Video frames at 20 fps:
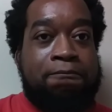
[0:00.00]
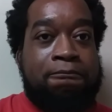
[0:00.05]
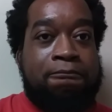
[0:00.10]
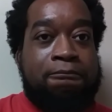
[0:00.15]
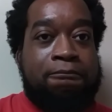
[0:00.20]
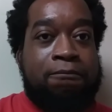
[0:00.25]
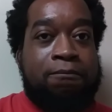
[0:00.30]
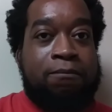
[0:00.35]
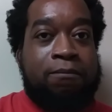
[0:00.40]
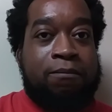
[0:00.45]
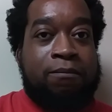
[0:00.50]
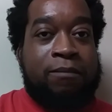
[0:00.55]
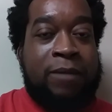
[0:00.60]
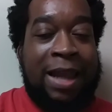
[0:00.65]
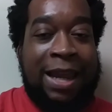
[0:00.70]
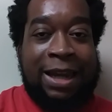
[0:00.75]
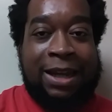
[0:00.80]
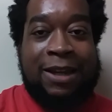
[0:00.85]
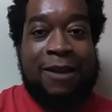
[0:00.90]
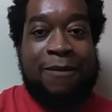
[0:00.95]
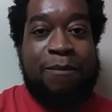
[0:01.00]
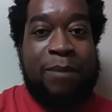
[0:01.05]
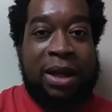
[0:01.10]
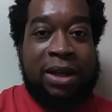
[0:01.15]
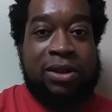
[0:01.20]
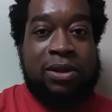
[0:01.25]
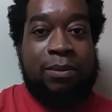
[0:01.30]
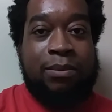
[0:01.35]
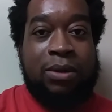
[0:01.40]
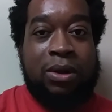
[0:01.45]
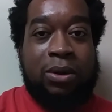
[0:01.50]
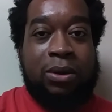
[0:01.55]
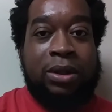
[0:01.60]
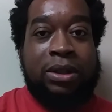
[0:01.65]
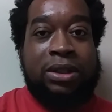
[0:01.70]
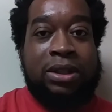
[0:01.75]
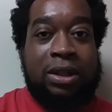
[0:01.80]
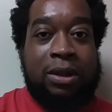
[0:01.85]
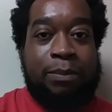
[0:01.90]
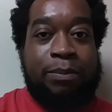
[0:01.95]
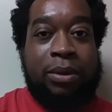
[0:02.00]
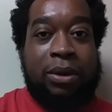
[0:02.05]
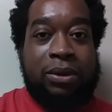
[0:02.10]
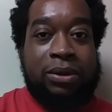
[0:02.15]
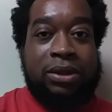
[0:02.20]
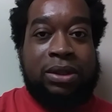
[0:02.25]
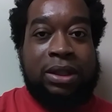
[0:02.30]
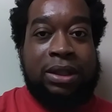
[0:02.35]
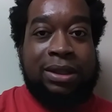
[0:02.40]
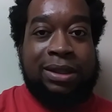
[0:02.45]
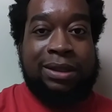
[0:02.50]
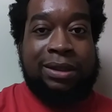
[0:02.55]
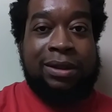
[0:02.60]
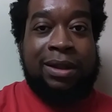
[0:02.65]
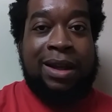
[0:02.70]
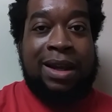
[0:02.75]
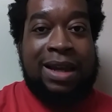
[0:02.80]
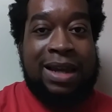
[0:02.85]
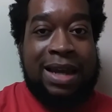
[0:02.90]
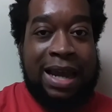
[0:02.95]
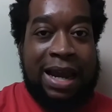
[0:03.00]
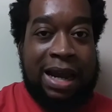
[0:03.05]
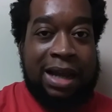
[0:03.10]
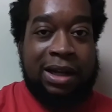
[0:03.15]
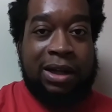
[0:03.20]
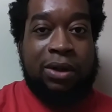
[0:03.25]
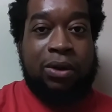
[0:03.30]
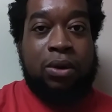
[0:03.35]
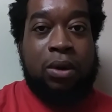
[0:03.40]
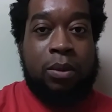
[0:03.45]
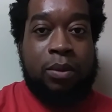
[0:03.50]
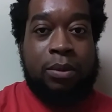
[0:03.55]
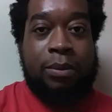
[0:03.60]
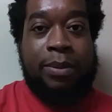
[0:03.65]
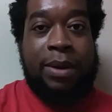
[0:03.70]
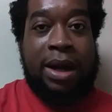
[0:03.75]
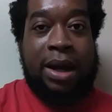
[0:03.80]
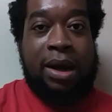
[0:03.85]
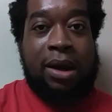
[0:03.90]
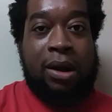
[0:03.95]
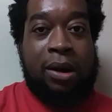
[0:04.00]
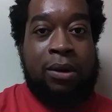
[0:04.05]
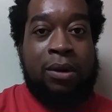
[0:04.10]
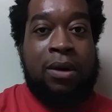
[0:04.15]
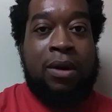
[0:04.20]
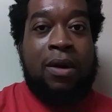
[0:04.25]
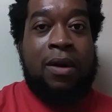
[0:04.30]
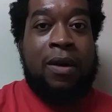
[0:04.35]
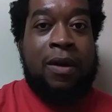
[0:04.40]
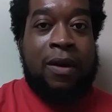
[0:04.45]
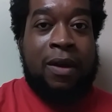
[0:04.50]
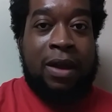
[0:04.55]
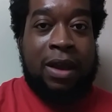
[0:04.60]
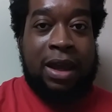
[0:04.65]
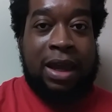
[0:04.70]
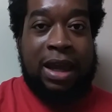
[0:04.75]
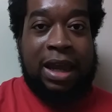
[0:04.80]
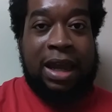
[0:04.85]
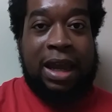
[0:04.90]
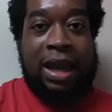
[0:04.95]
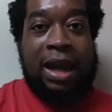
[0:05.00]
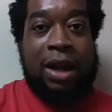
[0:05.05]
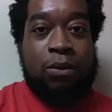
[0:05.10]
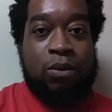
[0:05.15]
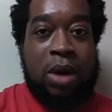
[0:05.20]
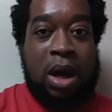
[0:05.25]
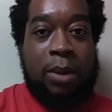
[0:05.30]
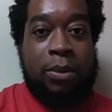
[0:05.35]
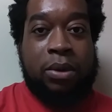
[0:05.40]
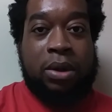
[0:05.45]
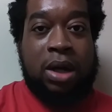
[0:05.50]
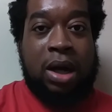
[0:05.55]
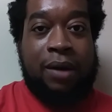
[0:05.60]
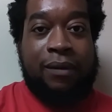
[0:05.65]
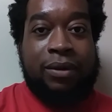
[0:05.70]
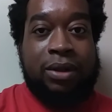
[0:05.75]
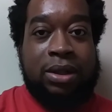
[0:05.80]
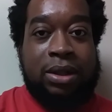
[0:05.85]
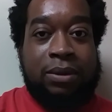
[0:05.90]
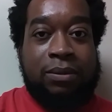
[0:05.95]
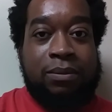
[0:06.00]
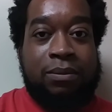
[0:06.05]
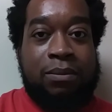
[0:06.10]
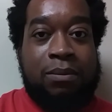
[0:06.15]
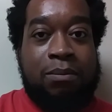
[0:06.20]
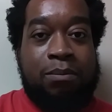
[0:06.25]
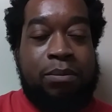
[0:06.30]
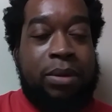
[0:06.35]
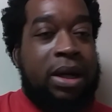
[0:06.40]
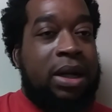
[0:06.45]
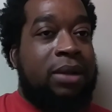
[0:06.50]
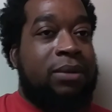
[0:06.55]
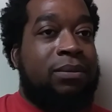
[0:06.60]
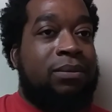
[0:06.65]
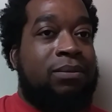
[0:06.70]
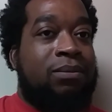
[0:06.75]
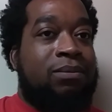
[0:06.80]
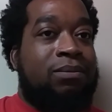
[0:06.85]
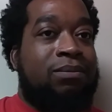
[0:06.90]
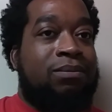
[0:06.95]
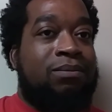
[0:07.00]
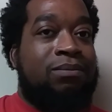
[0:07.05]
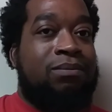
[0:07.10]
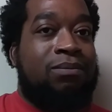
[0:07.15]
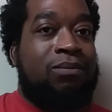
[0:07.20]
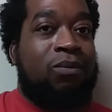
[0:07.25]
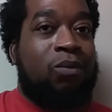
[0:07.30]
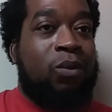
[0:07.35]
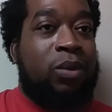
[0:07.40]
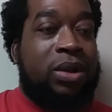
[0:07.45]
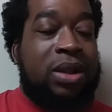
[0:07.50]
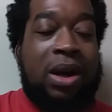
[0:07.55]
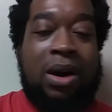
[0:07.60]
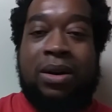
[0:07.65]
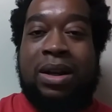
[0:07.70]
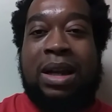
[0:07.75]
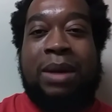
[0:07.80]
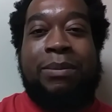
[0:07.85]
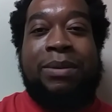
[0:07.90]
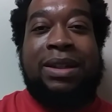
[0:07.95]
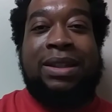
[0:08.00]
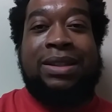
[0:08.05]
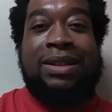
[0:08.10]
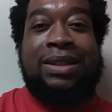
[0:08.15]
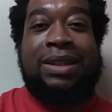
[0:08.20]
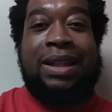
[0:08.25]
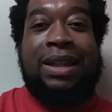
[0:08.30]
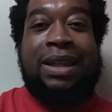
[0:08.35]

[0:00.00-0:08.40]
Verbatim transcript: they can make some noise in the postseason, adding Norman Powell and Robert Covington. But with all that being said,